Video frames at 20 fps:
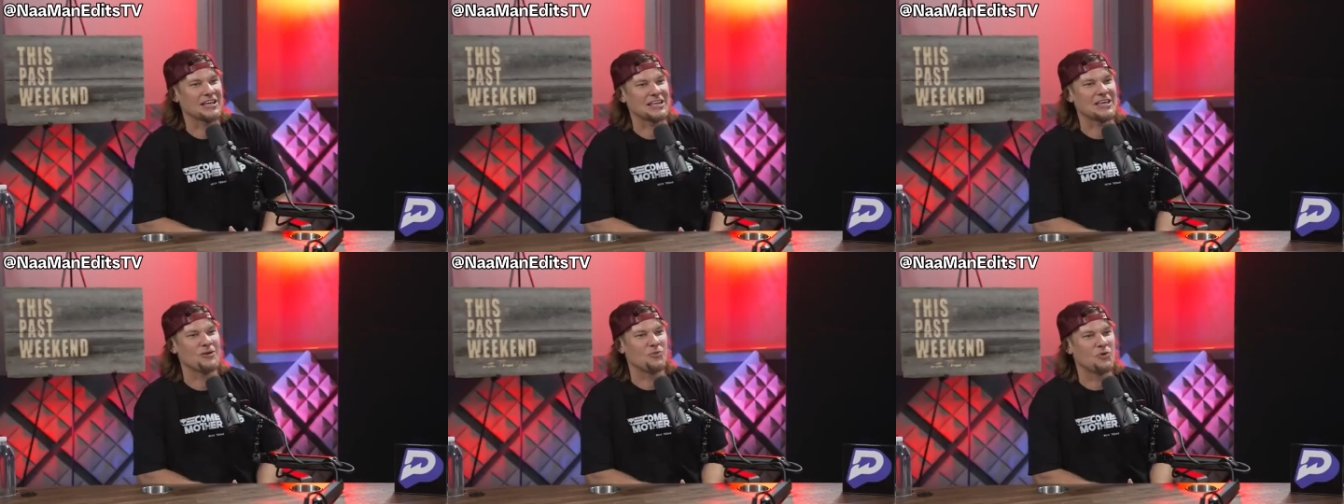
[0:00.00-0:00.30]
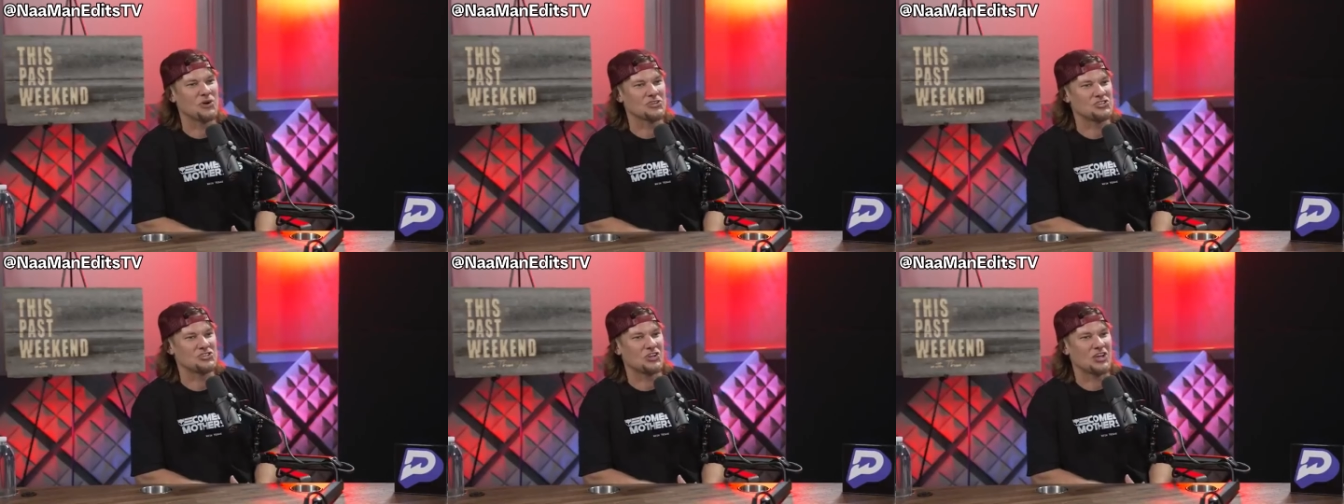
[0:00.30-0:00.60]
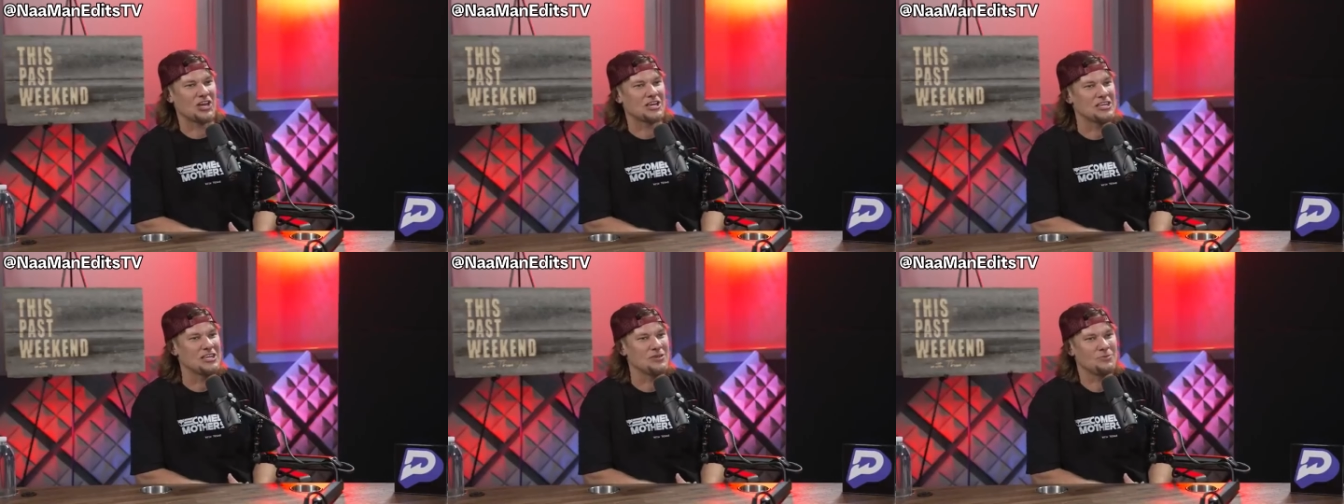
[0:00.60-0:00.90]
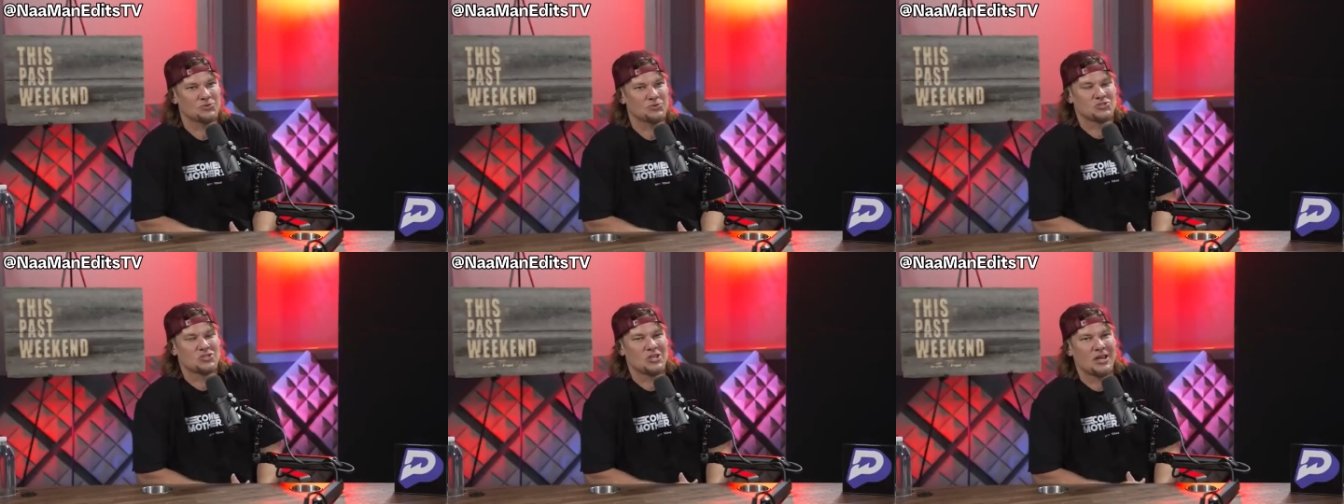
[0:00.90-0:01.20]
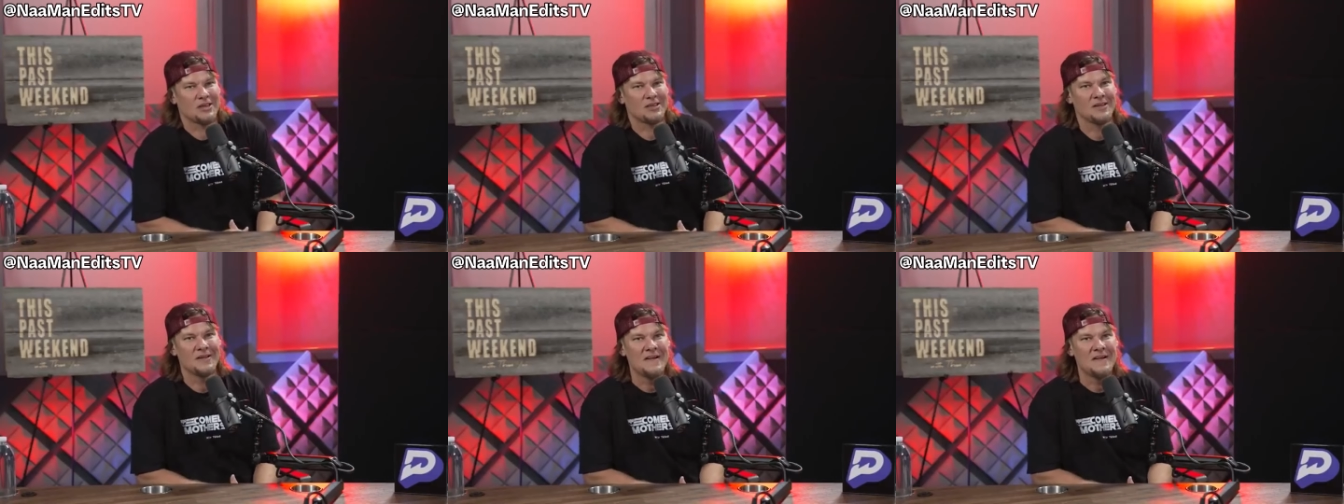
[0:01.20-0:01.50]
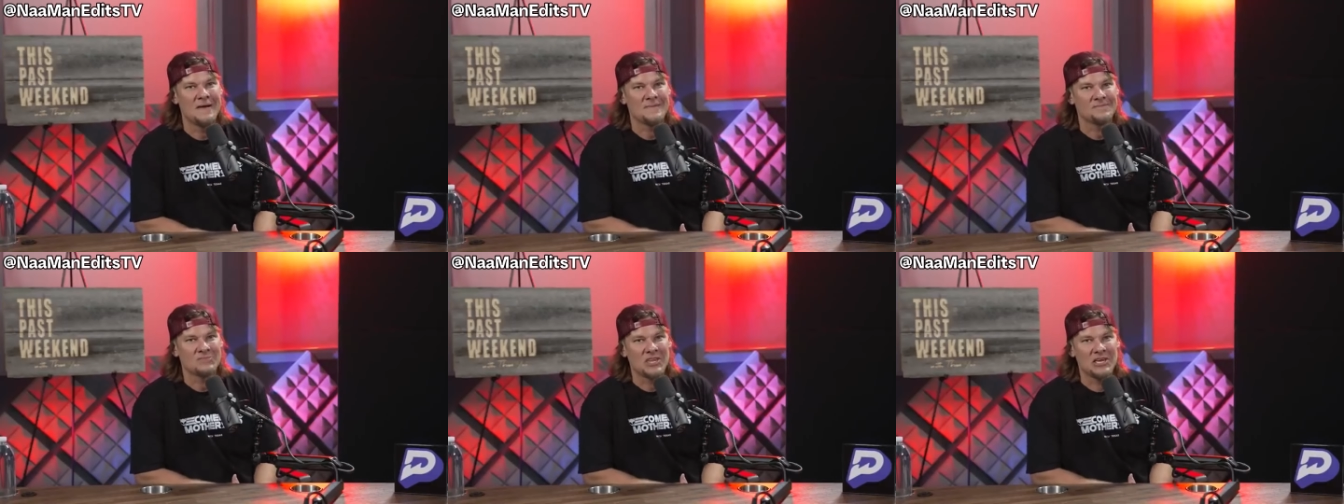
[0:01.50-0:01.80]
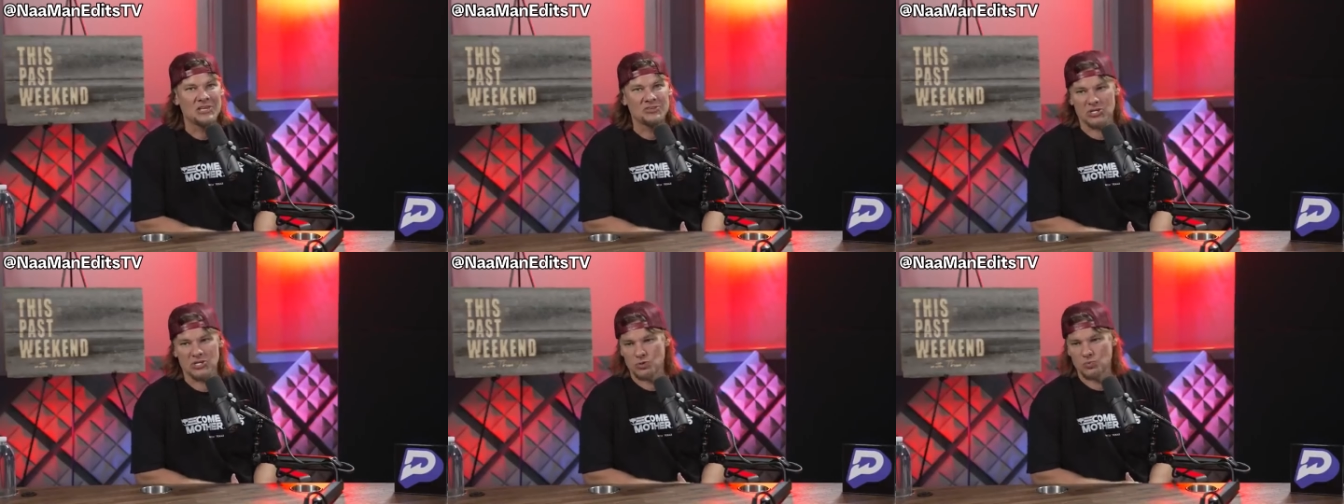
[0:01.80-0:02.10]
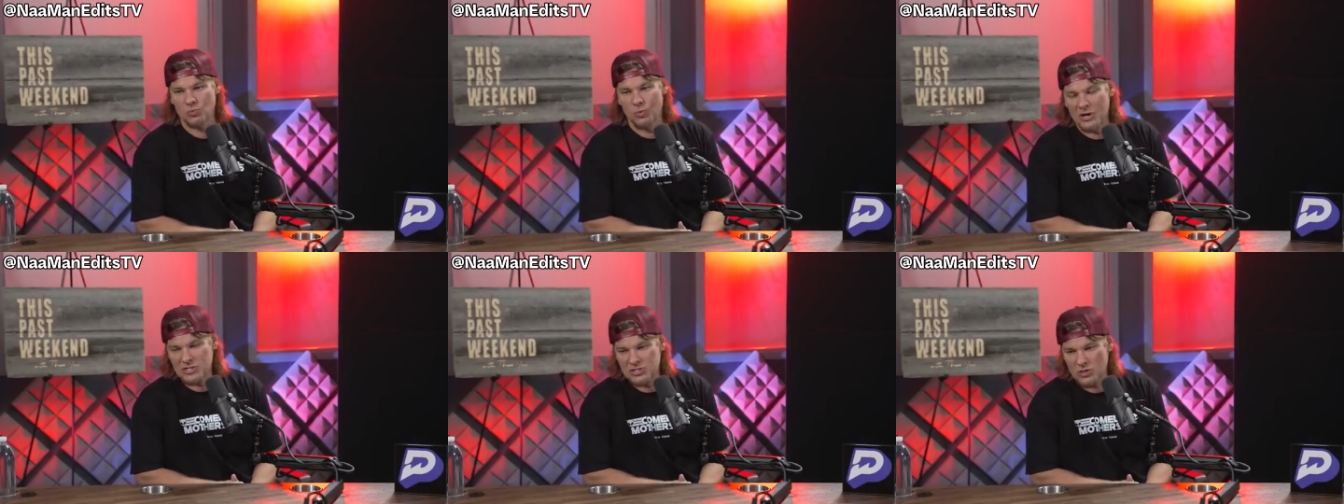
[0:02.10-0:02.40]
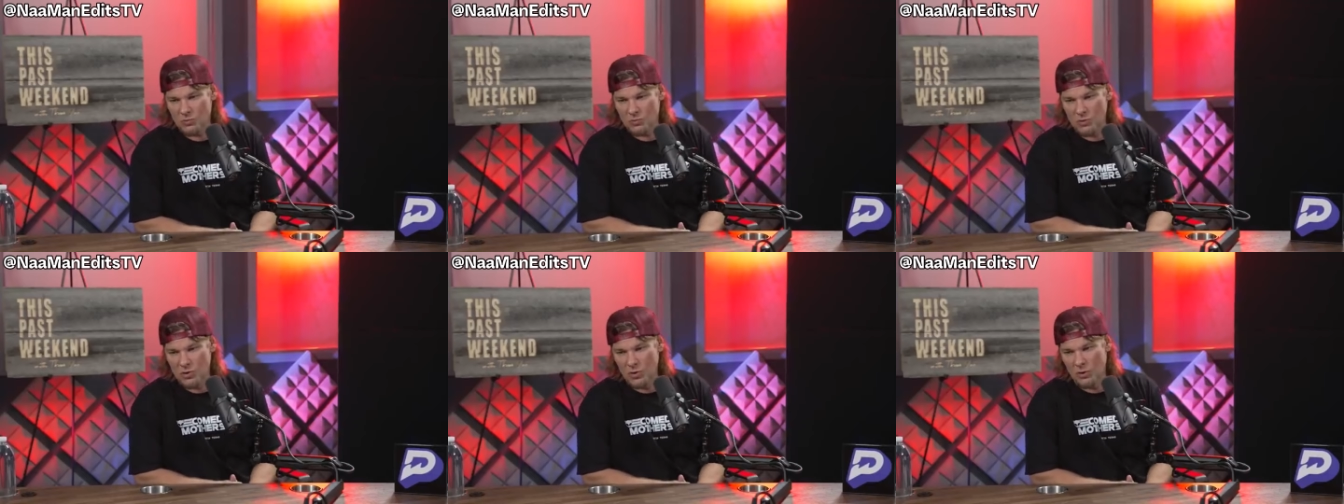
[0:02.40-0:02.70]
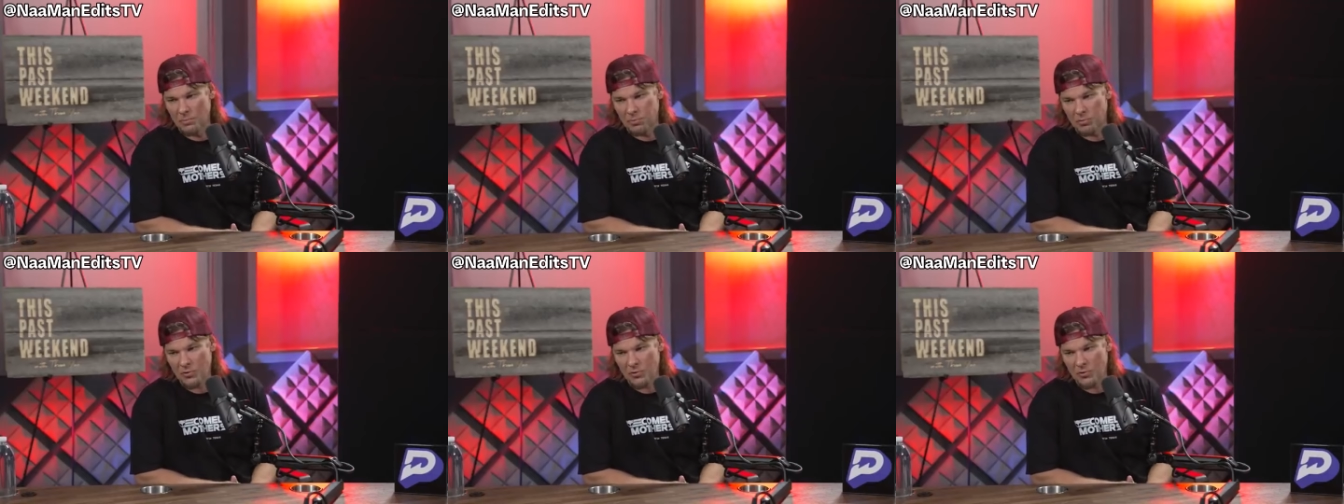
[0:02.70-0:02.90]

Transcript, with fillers: Like it wasn't like he was like he just wasn't real